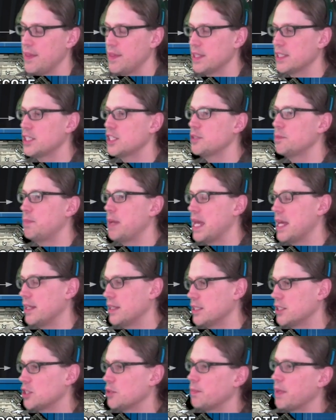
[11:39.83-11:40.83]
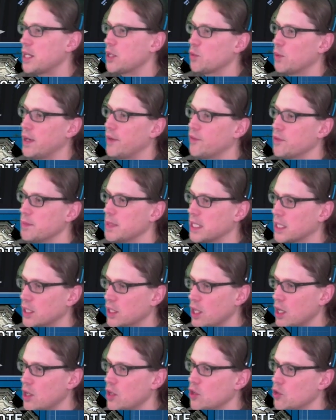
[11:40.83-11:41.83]
This is a better way for me to
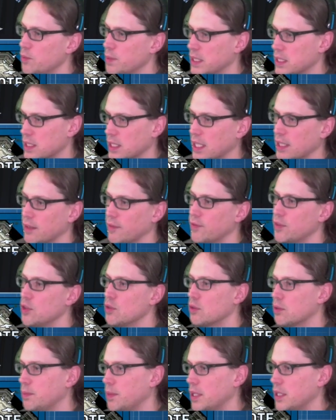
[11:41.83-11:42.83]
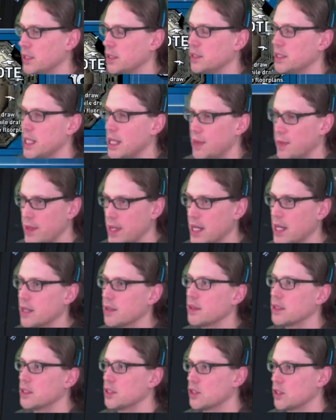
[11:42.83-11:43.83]
go because I got the funeral parlor down
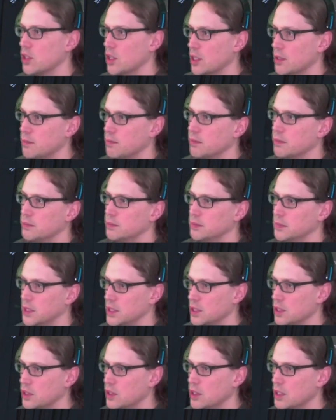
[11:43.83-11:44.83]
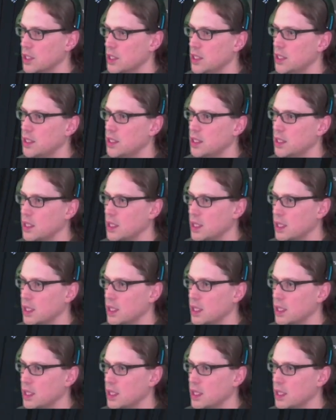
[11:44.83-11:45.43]
there. This is good. This is good.